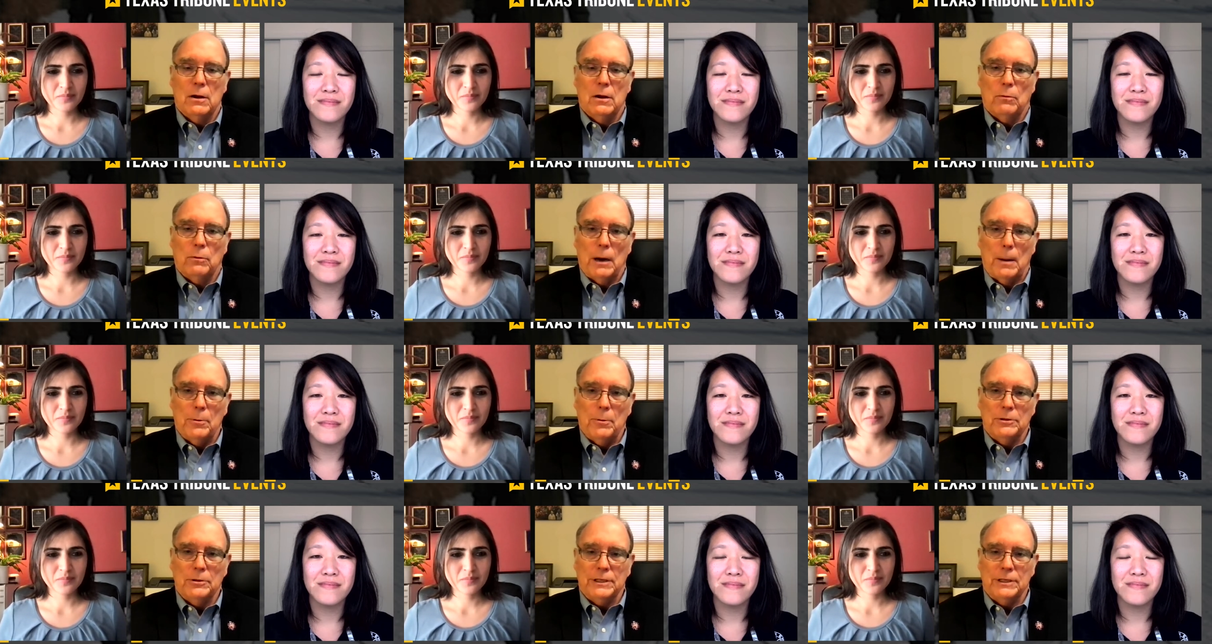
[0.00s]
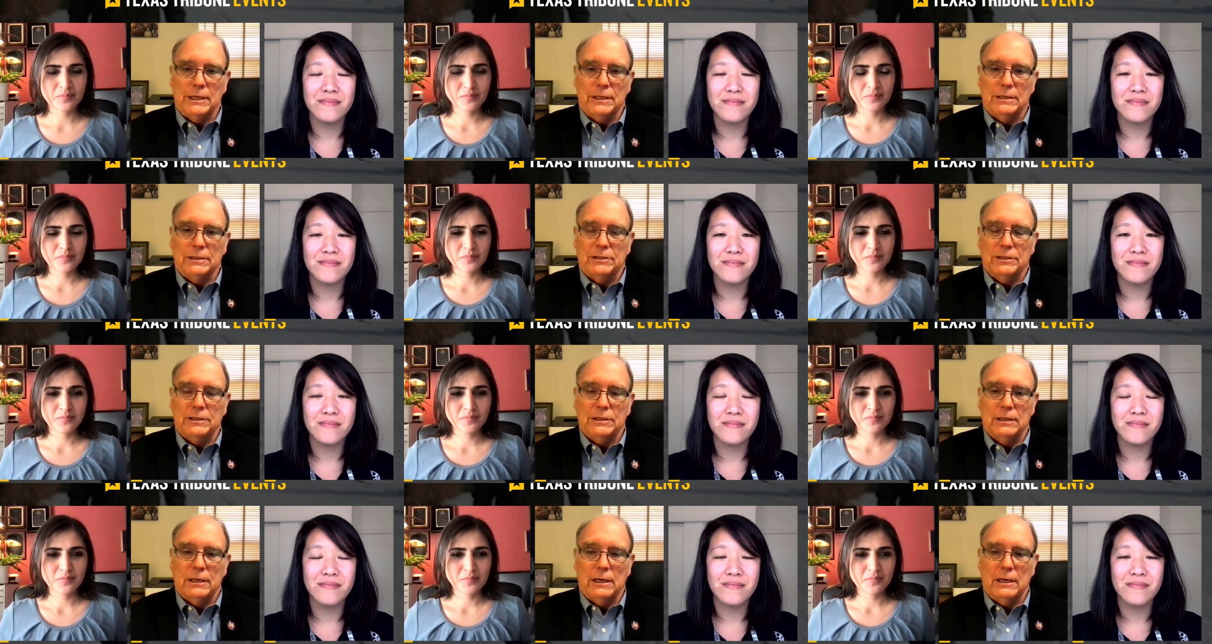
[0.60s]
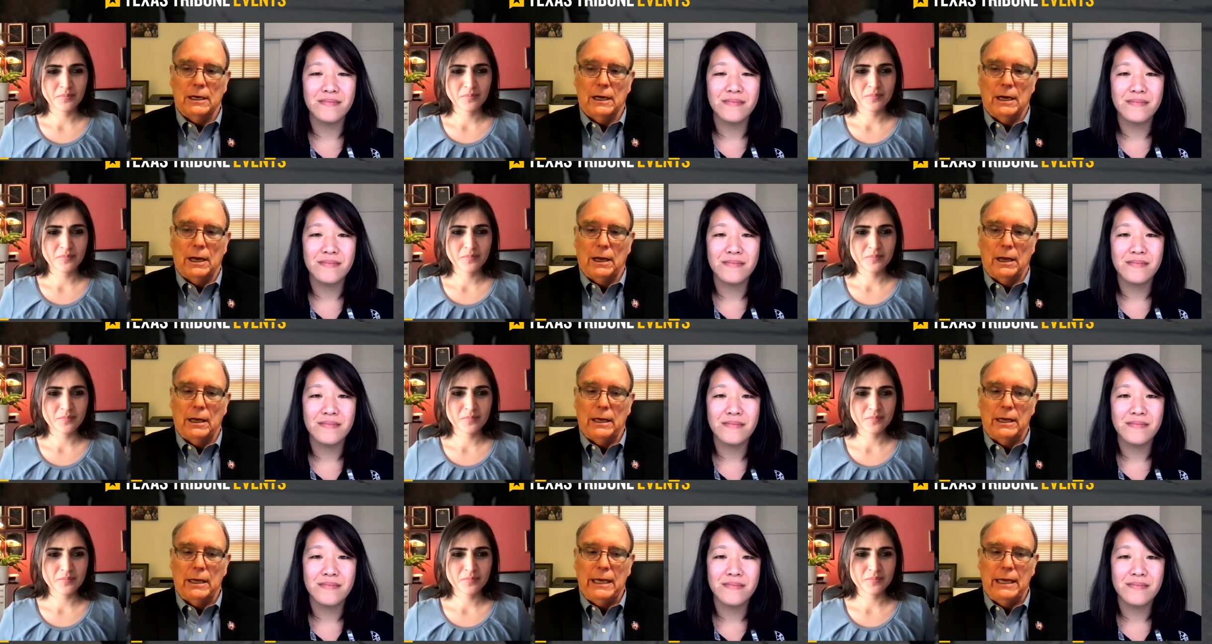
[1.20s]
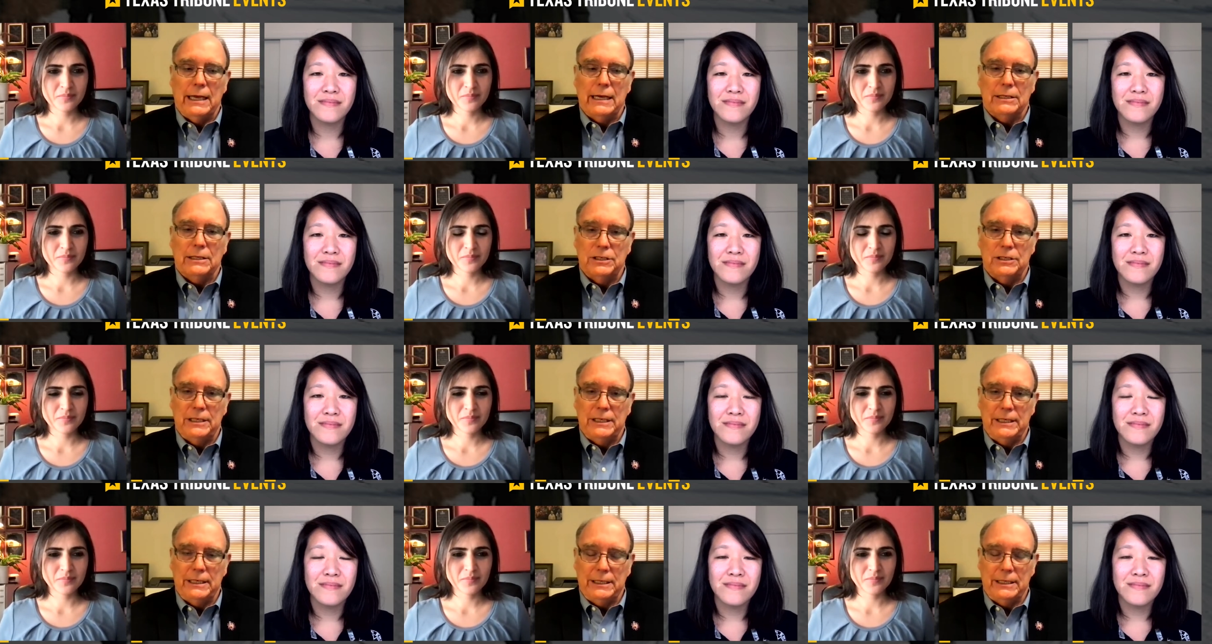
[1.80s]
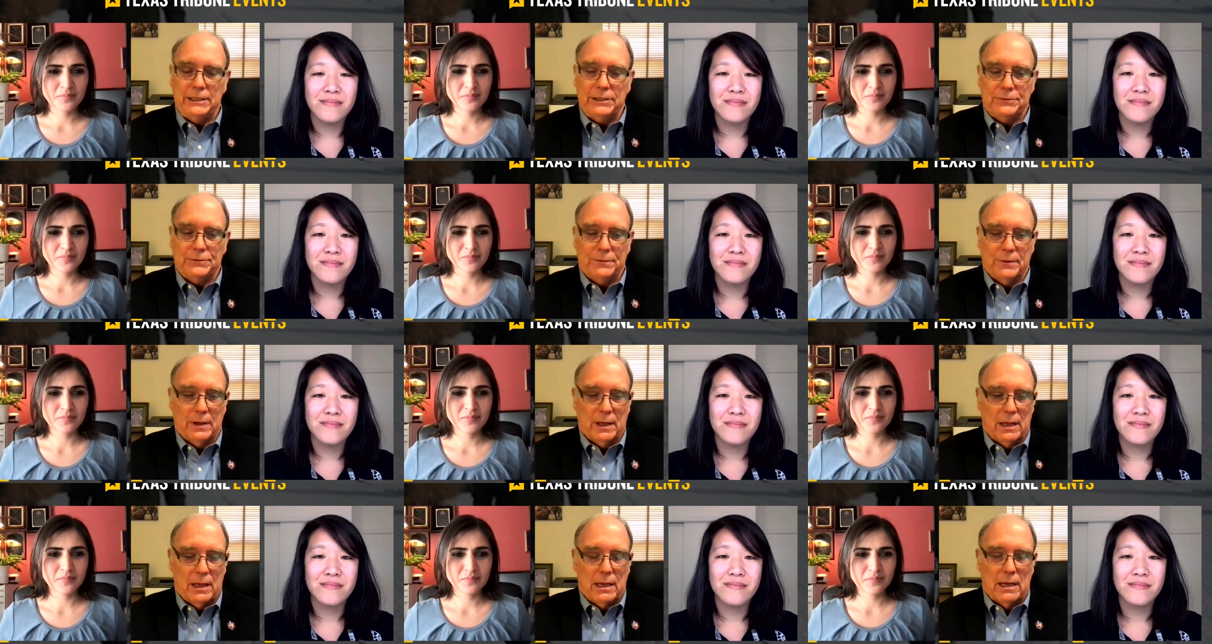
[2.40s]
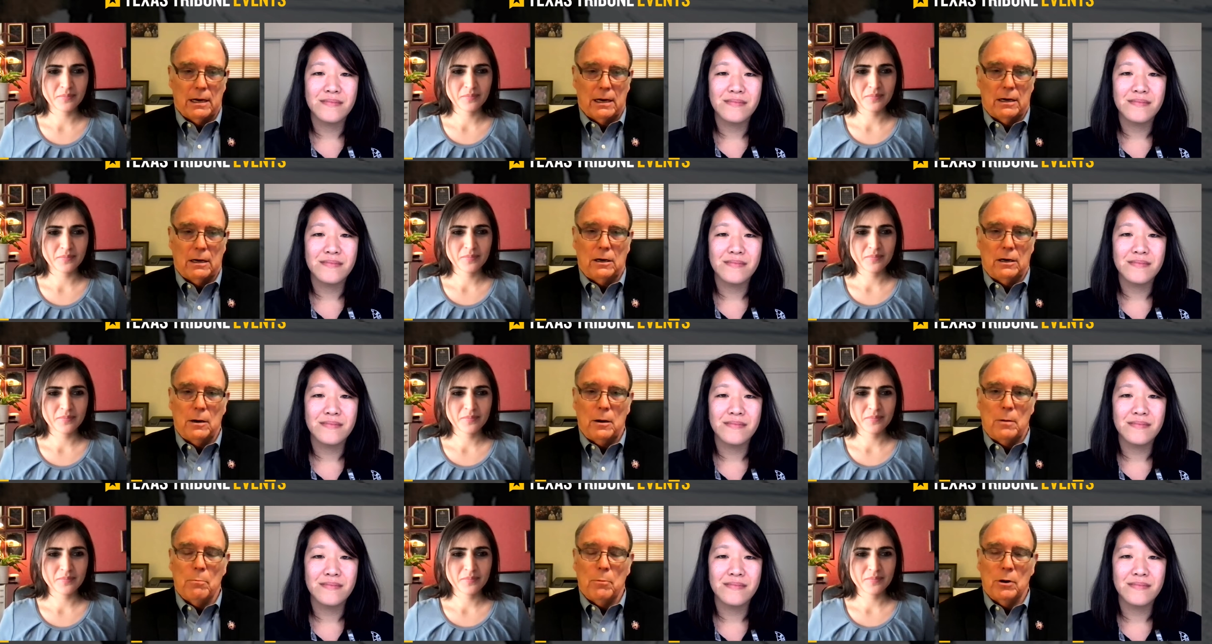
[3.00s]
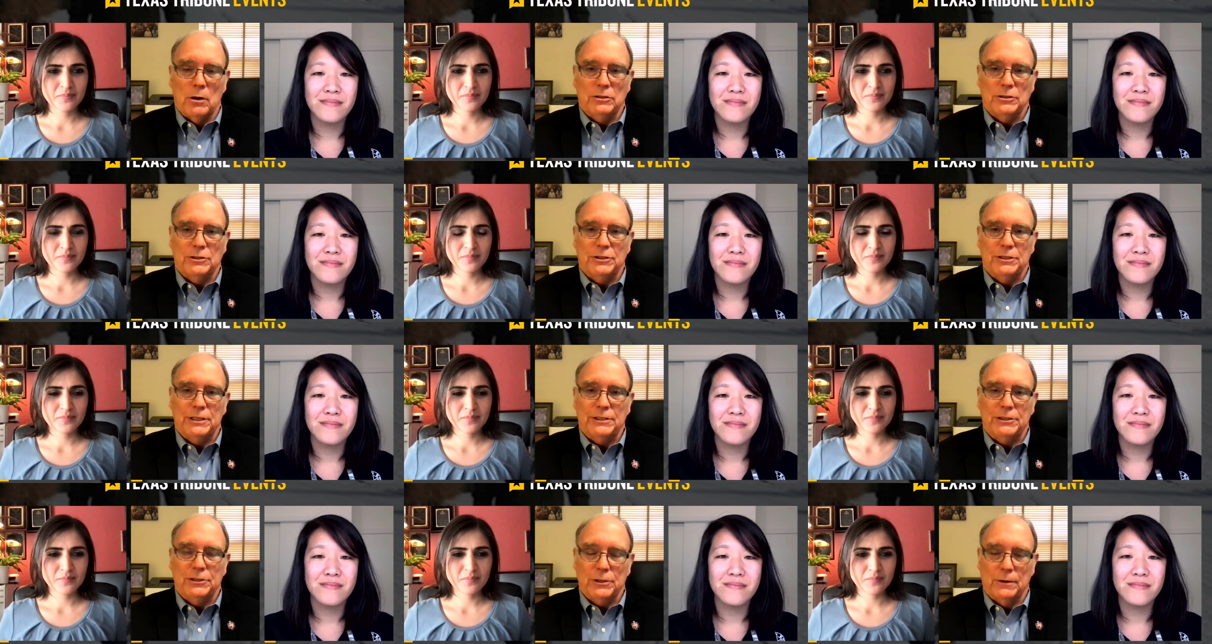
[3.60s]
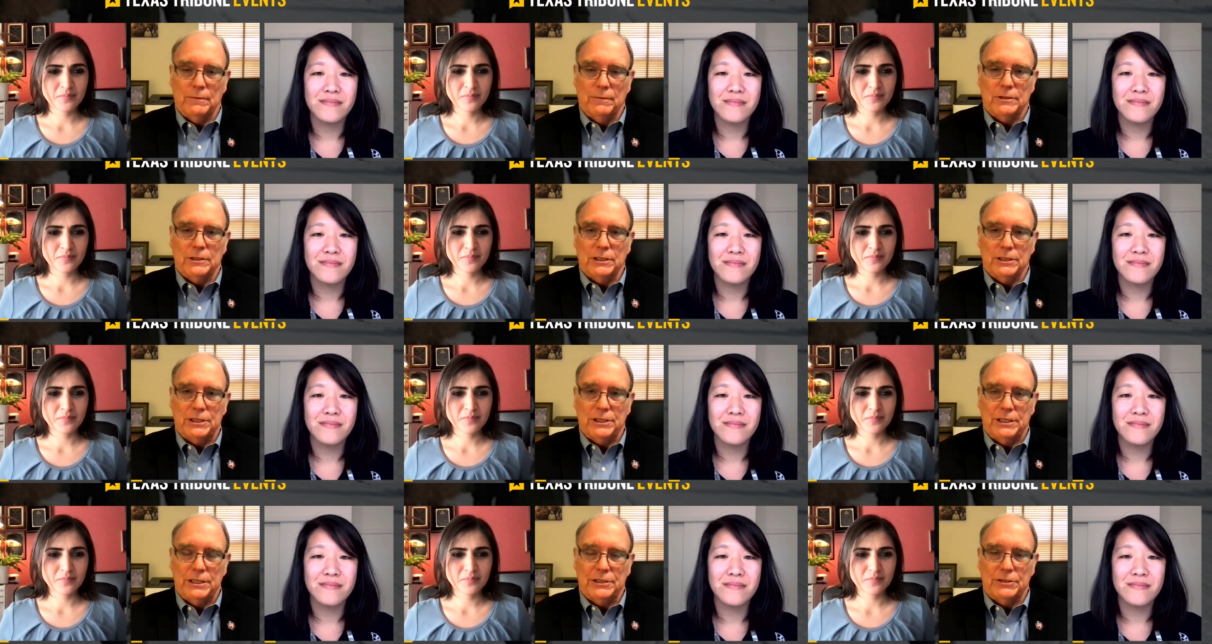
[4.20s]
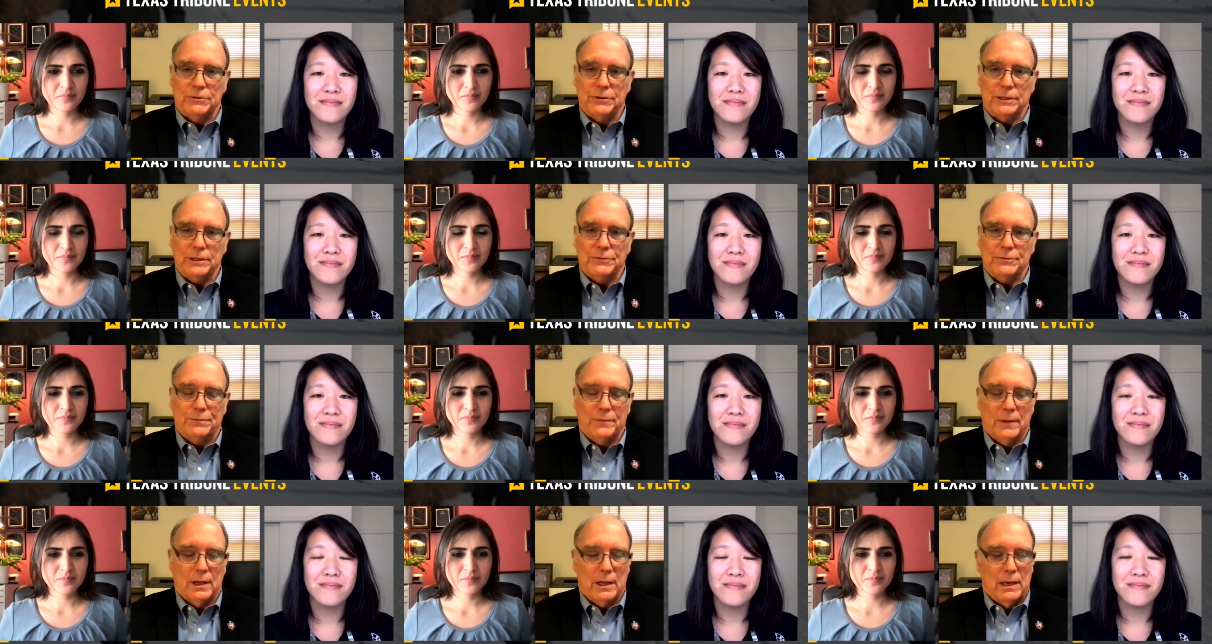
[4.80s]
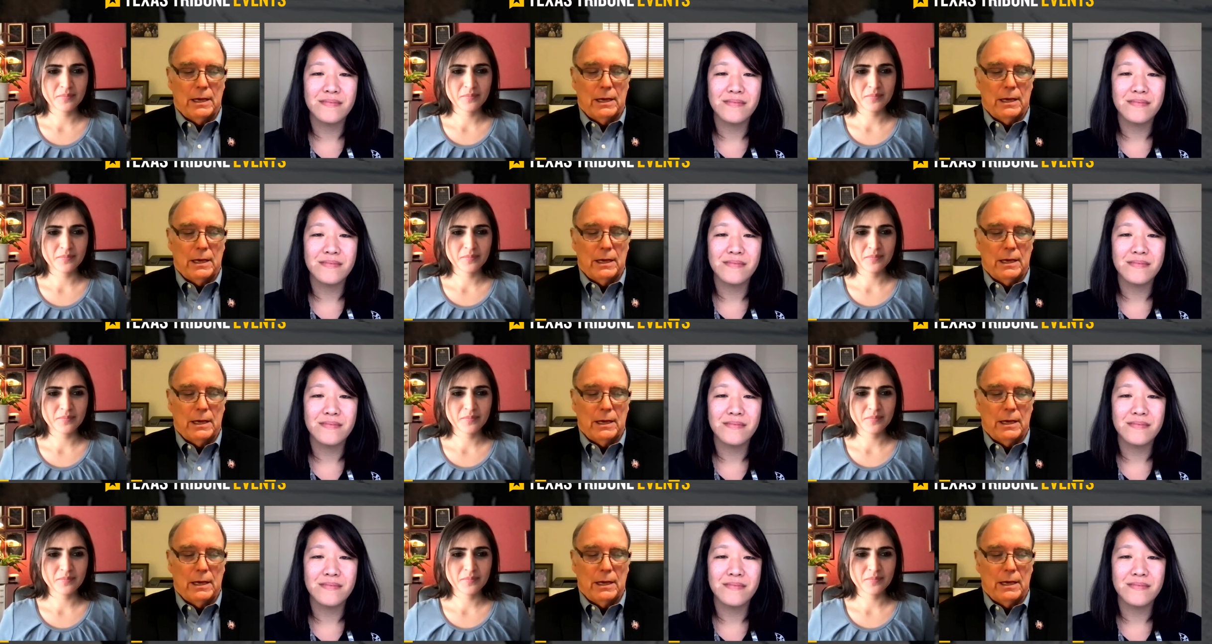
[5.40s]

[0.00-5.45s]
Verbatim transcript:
Speaker 1: represents uh, esds uh, emergency services districts